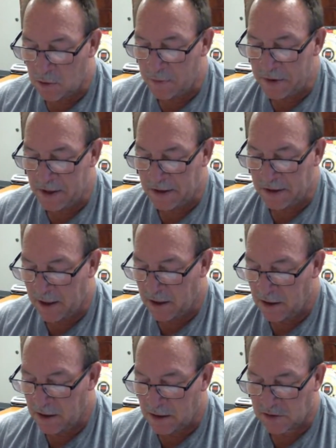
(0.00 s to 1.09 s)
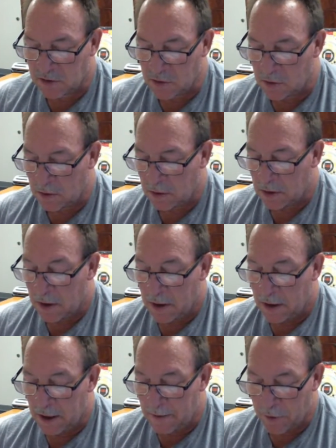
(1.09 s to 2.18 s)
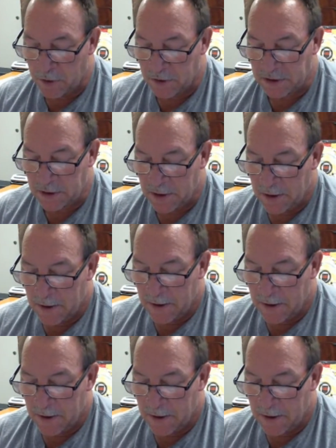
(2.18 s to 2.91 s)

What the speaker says: who will be attending the school in person.